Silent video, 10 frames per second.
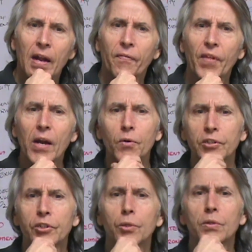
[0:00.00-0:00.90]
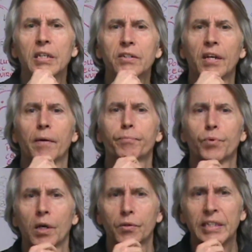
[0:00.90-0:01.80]
And they were two
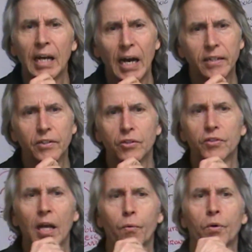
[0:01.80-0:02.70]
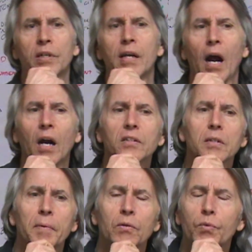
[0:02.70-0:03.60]
contemporary doctors that were in
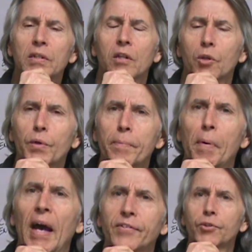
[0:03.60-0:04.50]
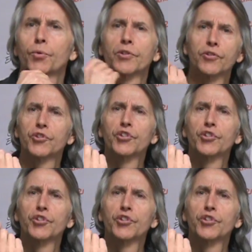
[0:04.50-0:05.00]
argument with Louis Pasteur's